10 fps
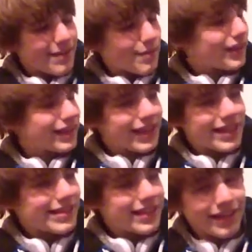Mulling
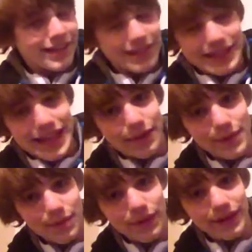Glacia, down
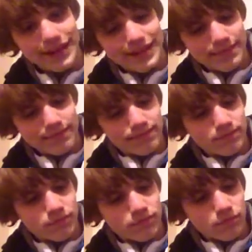in price.
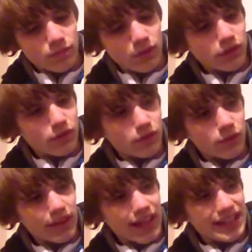Well,
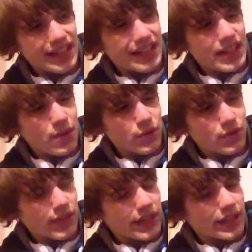actually, I think he was
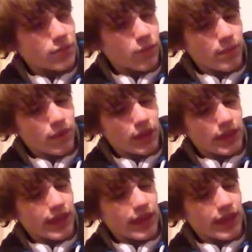running at least one Mulling.